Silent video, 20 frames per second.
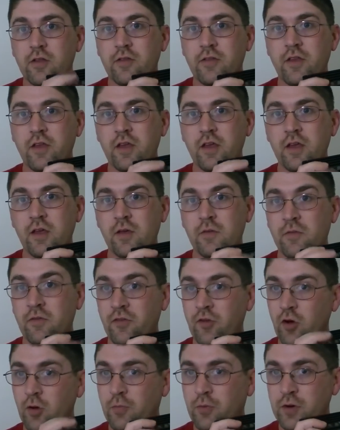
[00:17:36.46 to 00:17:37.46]
the
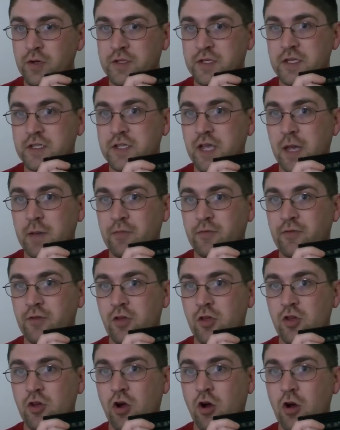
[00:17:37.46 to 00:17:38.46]
0.6 amps
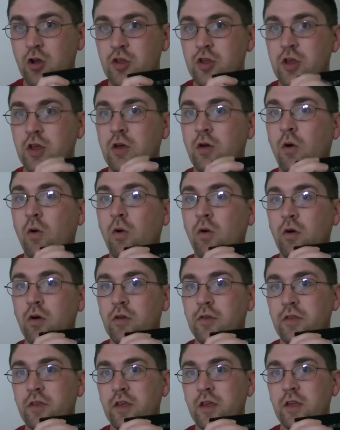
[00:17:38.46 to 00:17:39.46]
for the charging
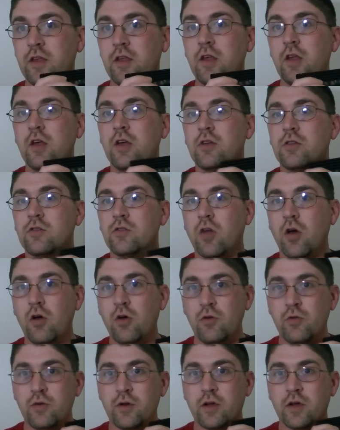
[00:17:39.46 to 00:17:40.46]
or the
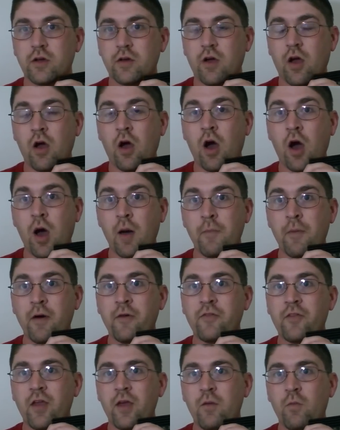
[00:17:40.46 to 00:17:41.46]
load uh,
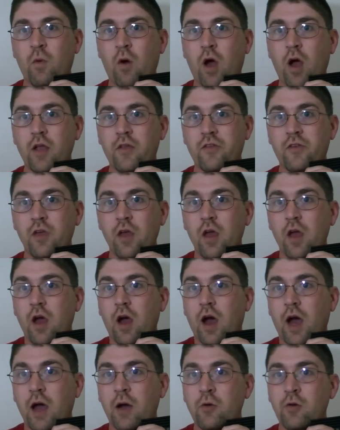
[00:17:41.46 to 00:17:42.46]
above 10 watts,
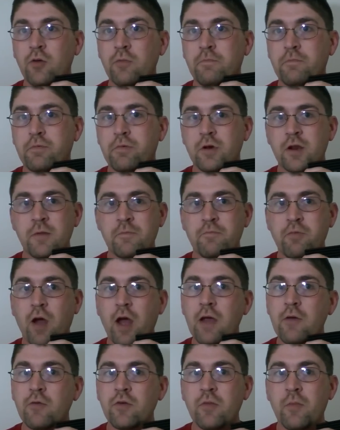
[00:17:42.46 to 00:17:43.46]
I would put it
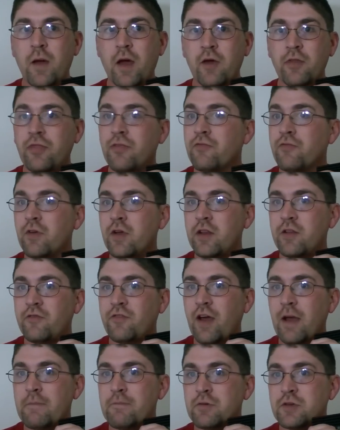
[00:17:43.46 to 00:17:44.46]
probably with about 3 to
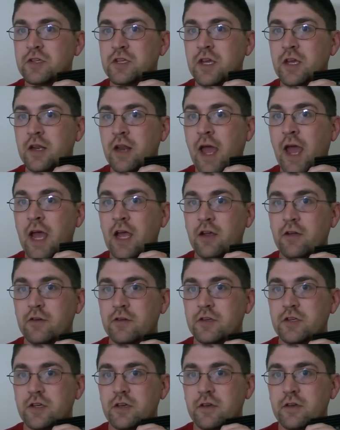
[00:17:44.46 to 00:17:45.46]
5%
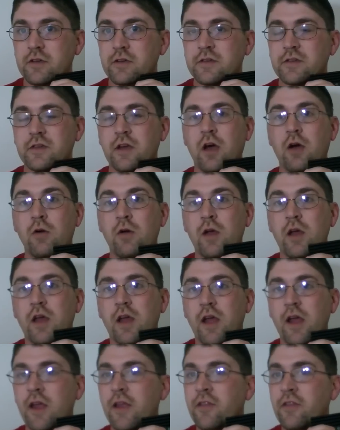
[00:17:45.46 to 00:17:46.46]
accuracy. So
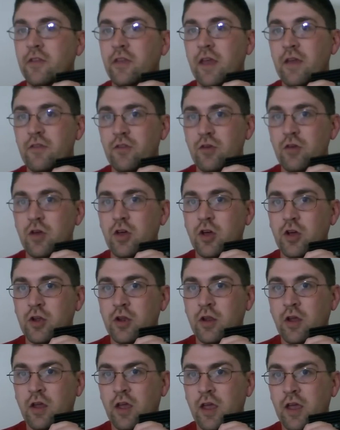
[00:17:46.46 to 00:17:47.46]
it gives you a
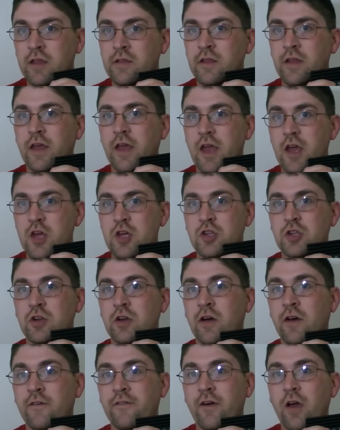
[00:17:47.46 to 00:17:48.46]
good
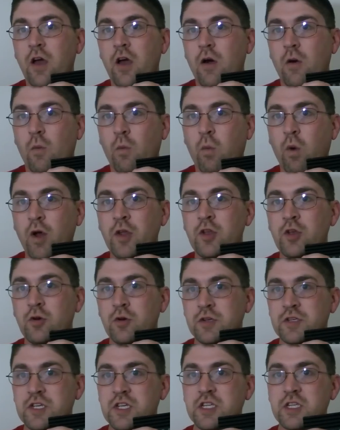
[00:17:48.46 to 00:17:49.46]
indication of what
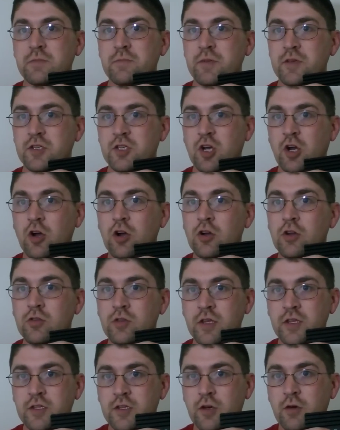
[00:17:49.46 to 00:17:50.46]
your system is
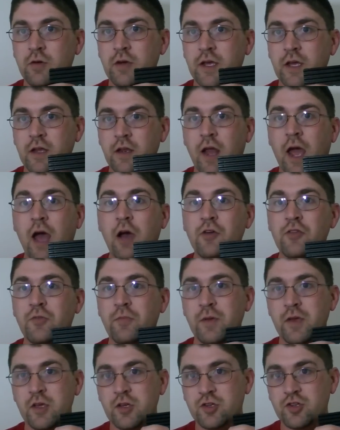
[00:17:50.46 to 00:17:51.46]
currently doing and how it's
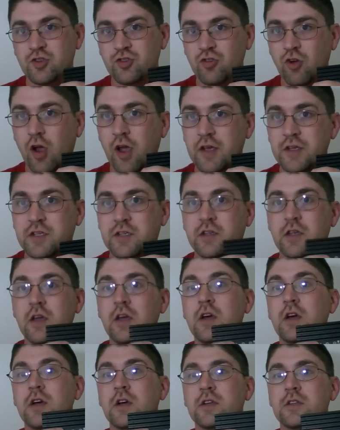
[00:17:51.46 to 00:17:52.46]
being stressed.
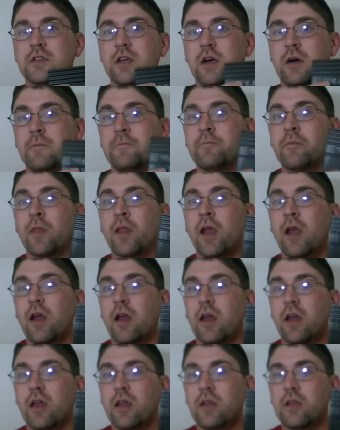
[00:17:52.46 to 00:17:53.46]
So
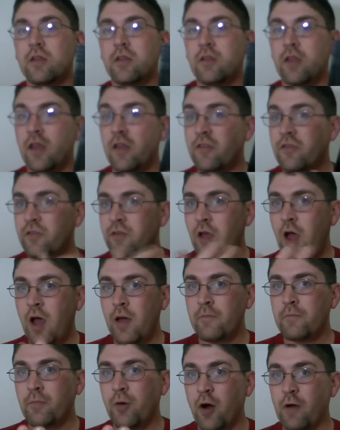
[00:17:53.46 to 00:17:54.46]
it's
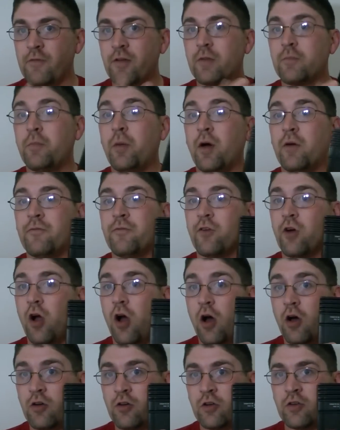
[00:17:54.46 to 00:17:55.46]
not perfect, but for
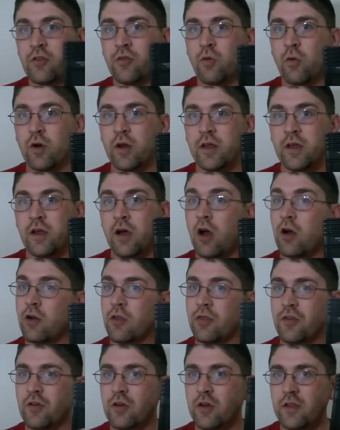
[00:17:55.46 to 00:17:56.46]
$120,
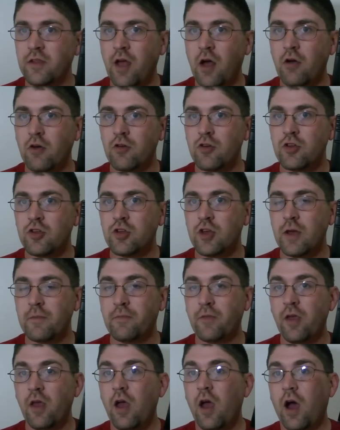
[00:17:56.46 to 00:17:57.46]
$130
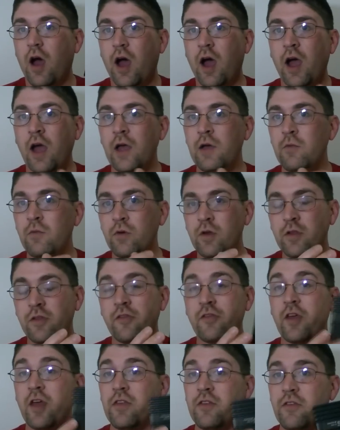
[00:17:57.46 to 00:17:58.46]
shipped, I would
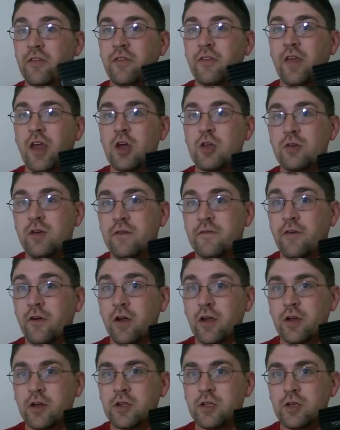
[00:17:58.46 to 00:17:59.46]
say this is actually a
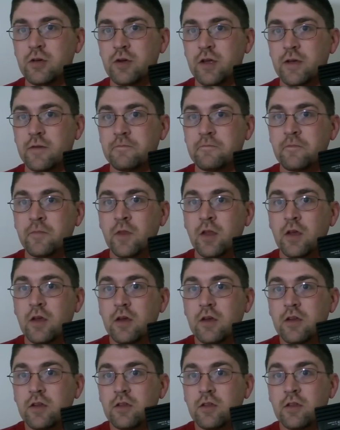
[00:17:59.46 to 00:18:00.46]
very good unit.
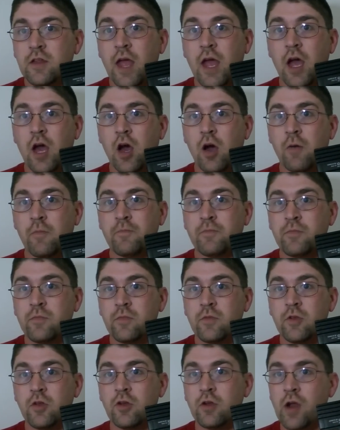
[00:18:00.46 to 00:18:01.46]
Now,
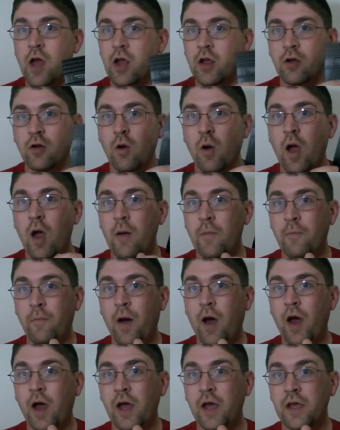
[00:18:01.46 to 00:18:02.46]
you're not going to go out and
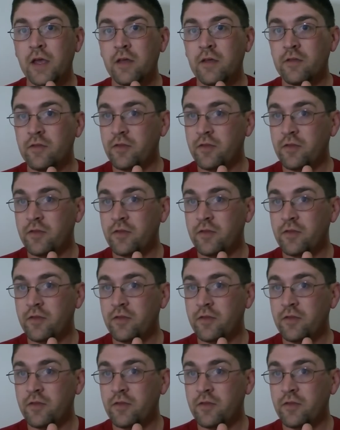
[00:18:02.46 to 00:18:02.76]
buy